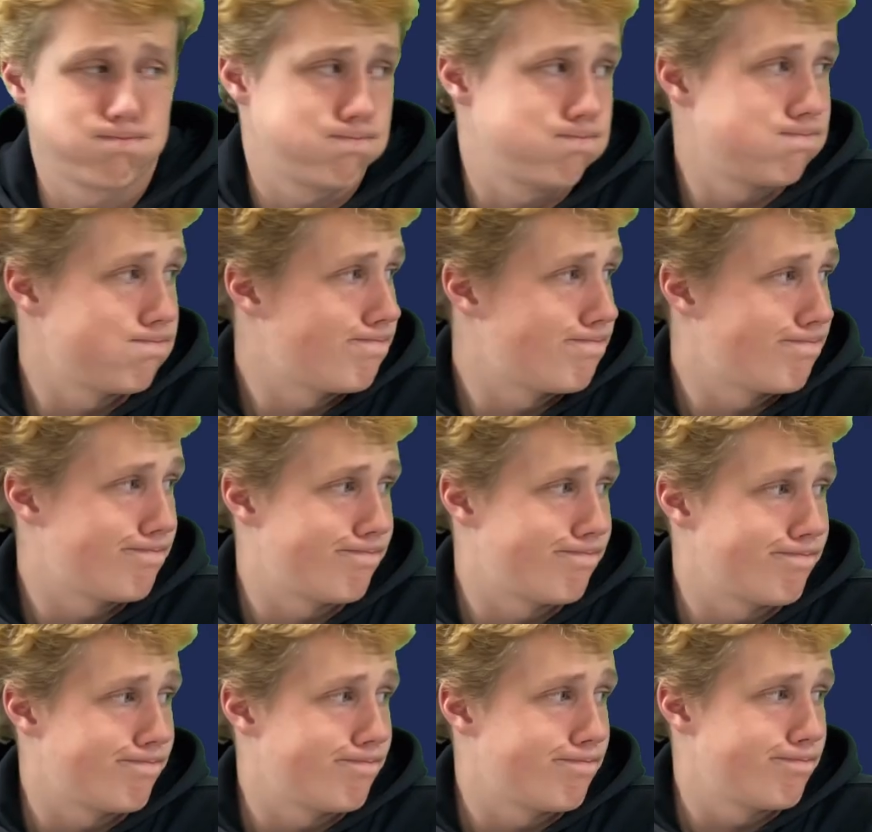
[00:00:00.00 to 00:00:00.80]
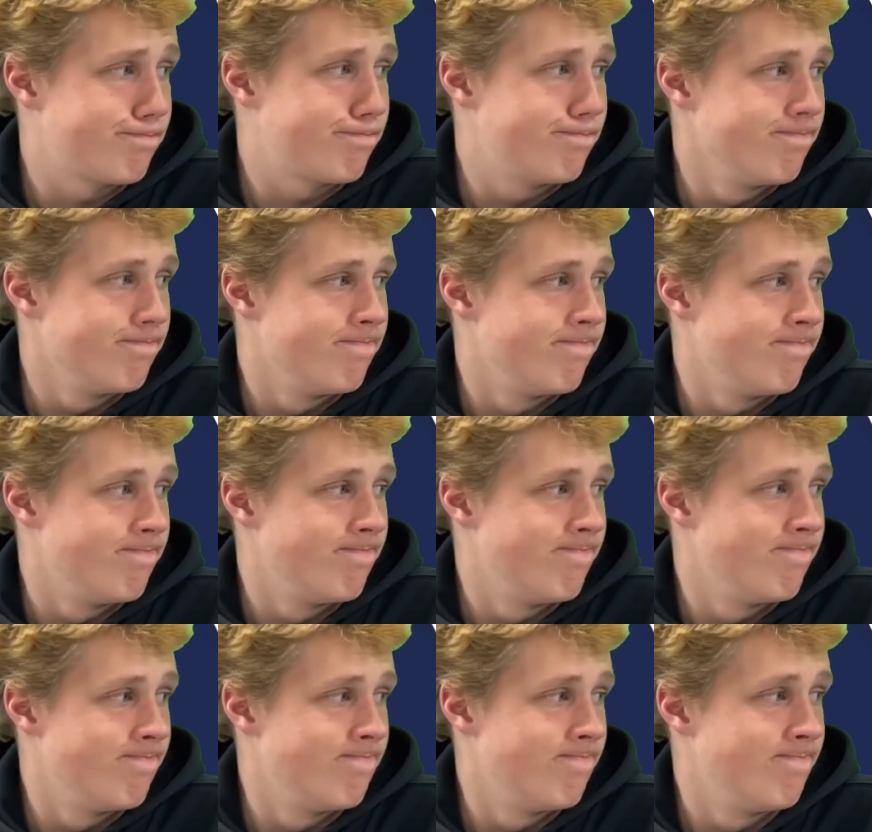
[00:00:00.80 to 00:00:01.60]

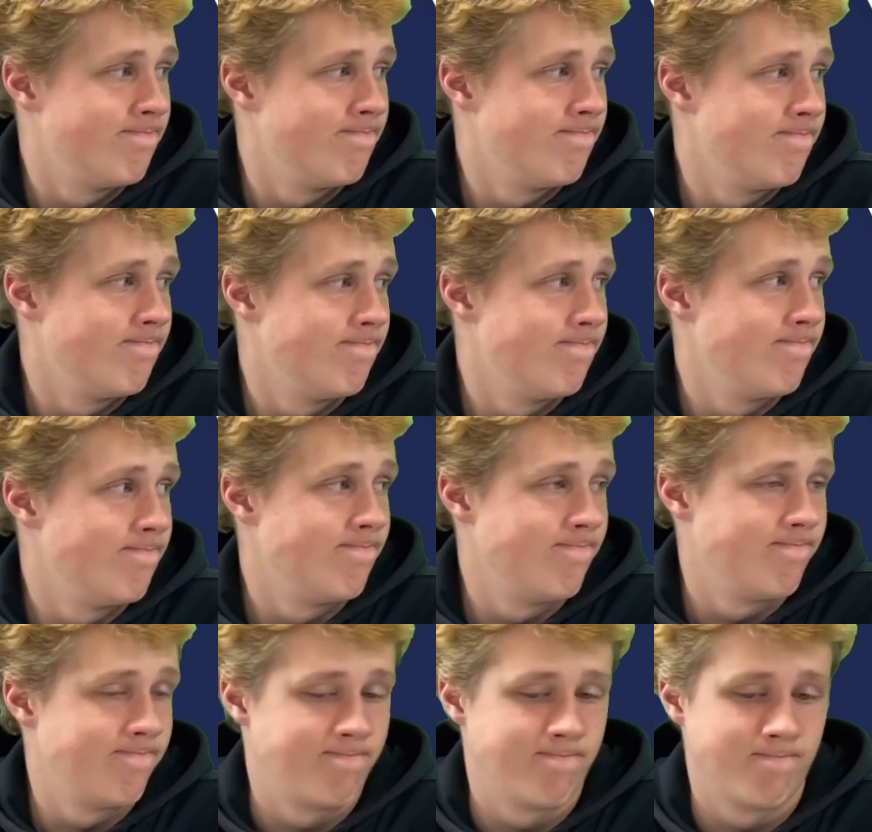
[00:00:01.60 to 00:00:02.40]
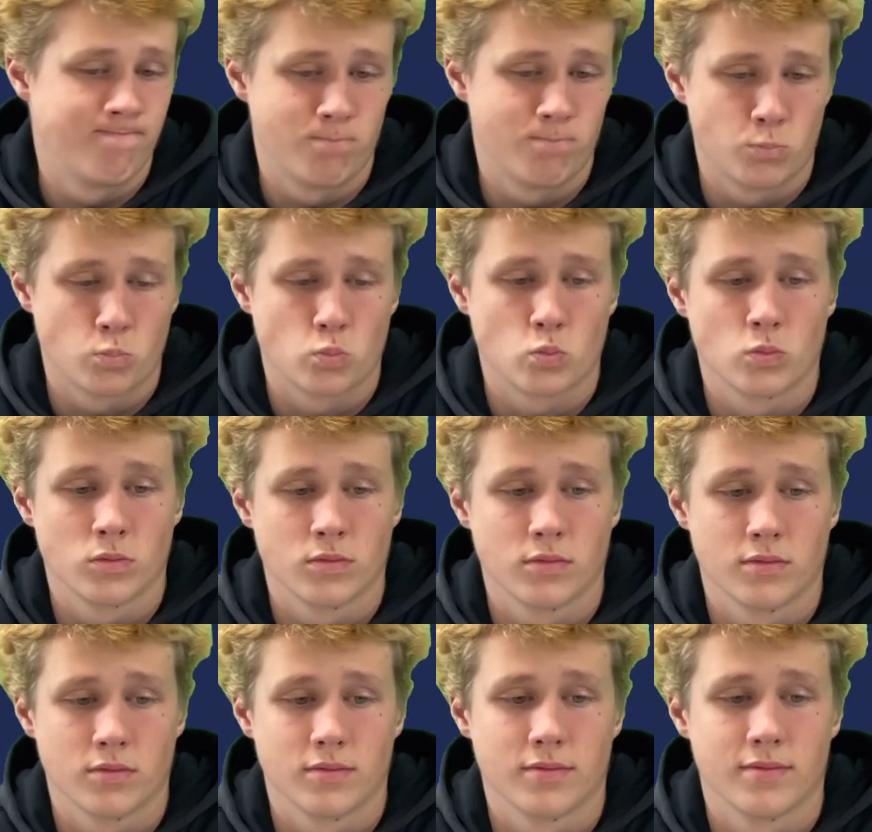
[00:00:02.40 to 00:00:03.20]

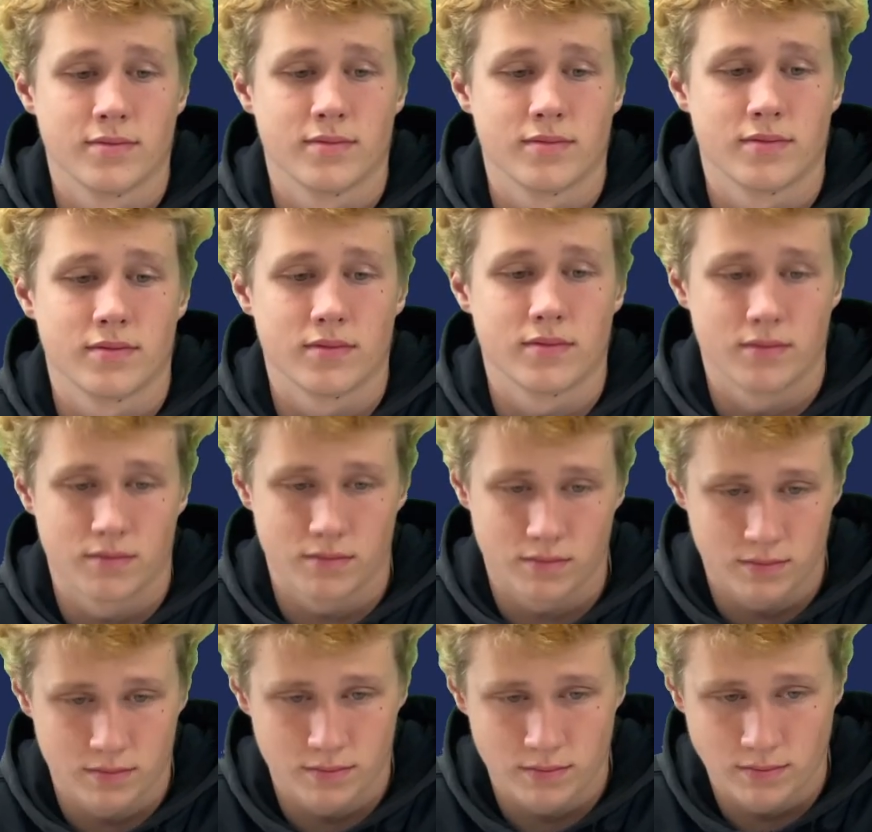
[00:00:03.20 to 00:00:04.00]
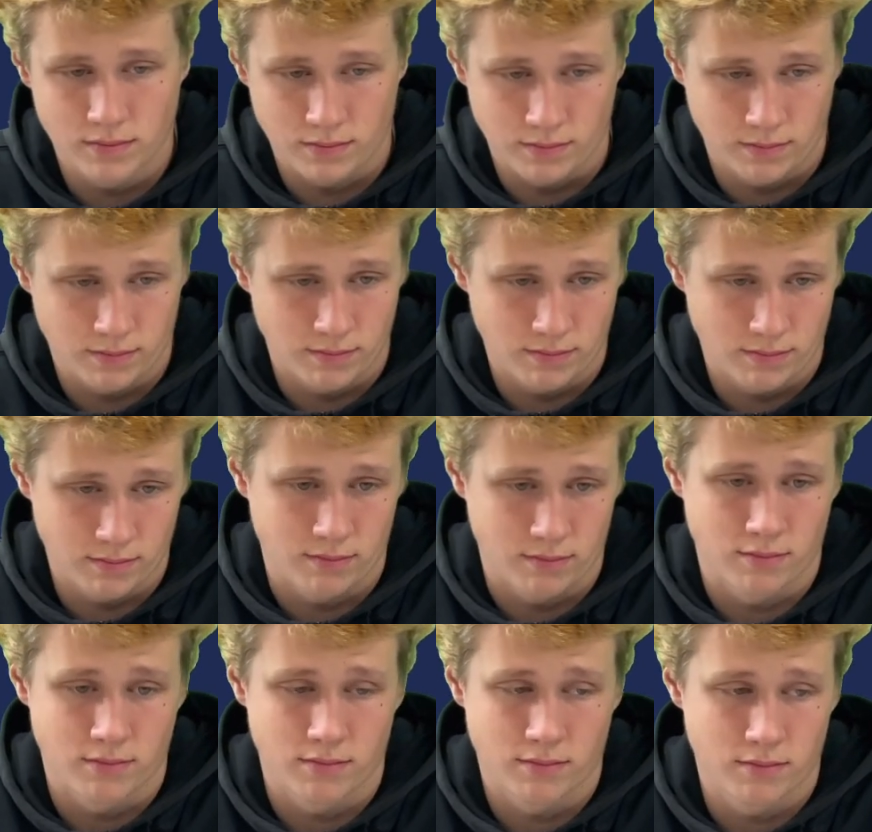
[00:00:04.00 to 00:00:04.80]

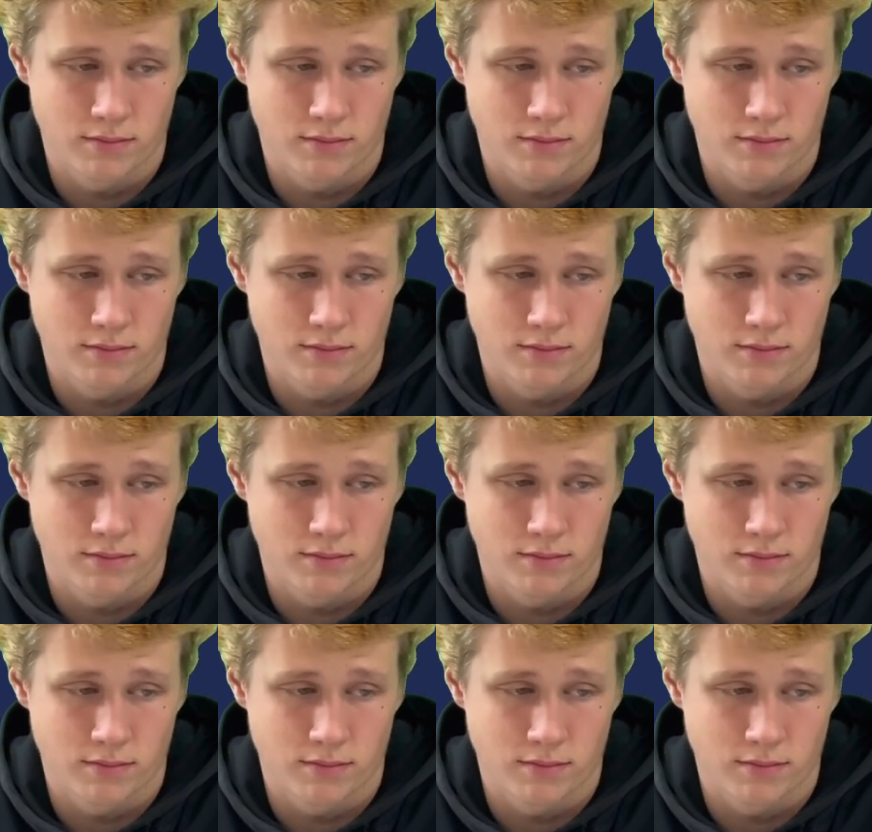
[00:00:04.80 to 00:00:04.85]
(not speaking)